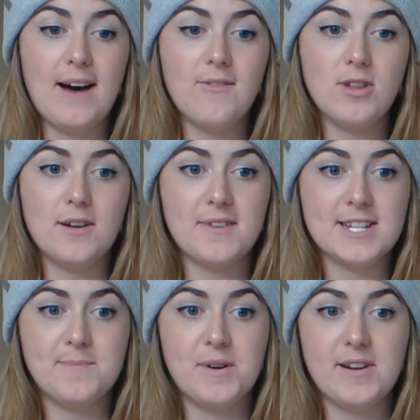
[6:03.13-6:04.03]
have a lot of
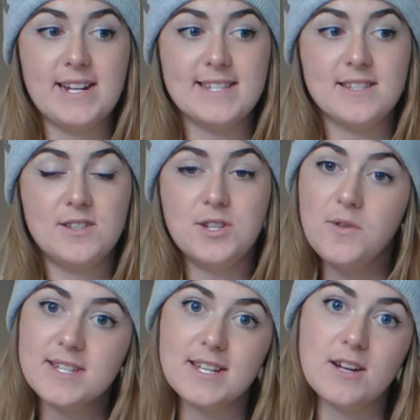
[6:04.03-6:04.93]
experience
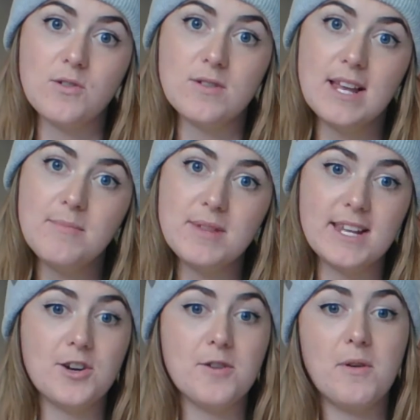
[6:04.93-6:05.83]
noticing or
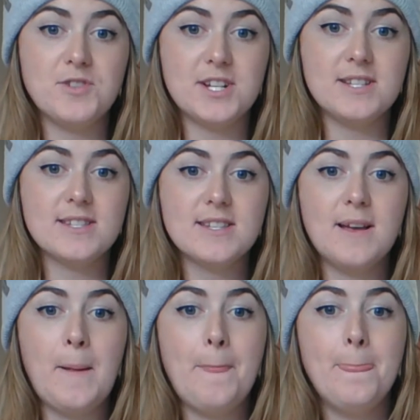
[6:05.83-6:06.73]
labeling your emotions.